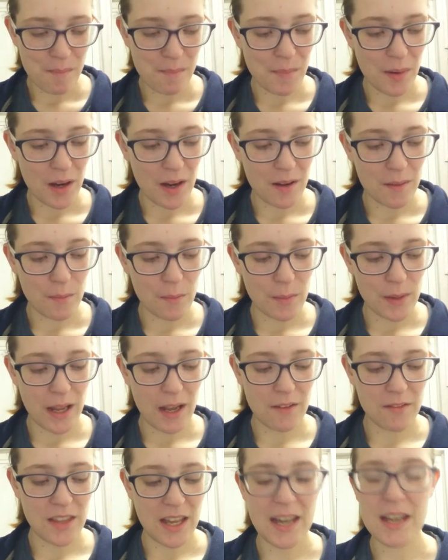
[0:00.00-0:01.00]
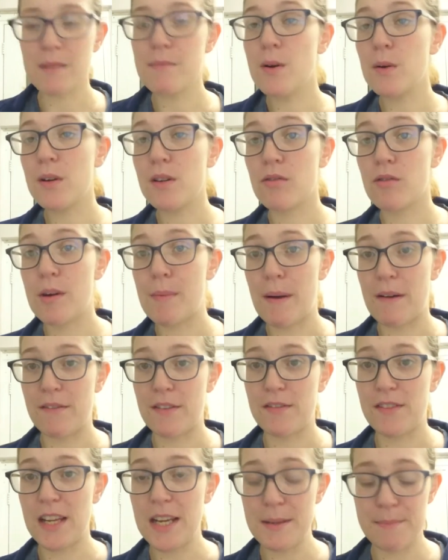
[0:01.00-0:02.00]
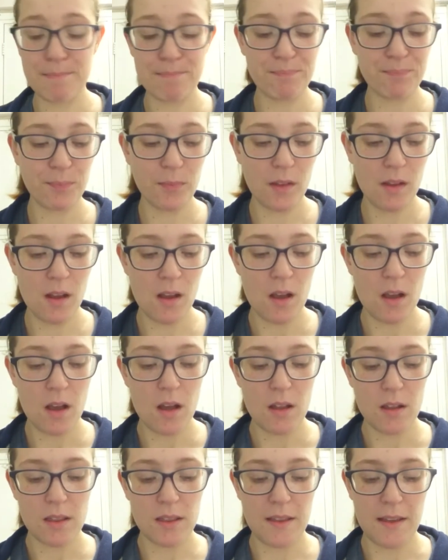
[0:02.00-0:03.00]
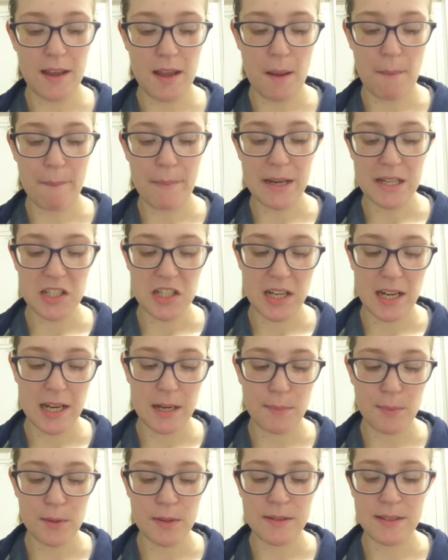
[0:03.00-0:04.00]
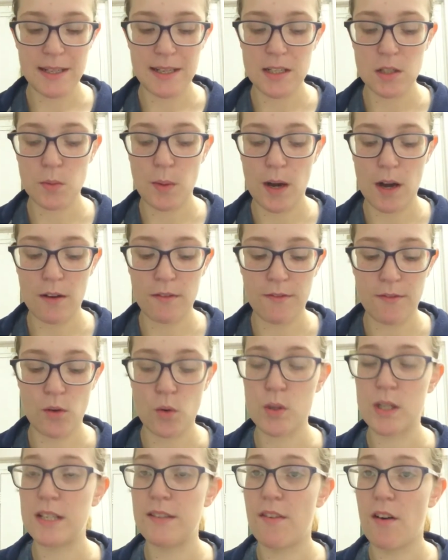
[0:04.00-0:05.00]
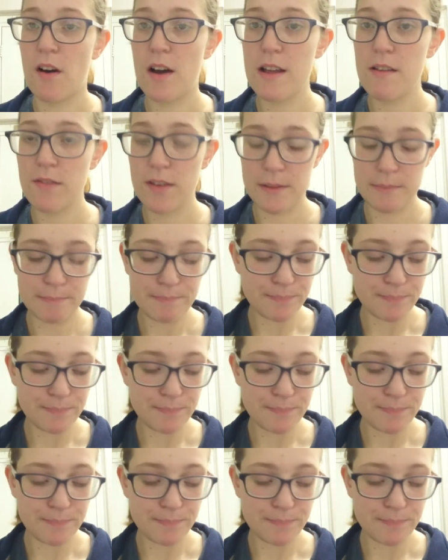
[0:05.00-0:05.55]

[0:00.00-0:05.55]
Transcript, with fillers: But we have the egg mould at £3.50. The matching aprons are at twelve forty-five.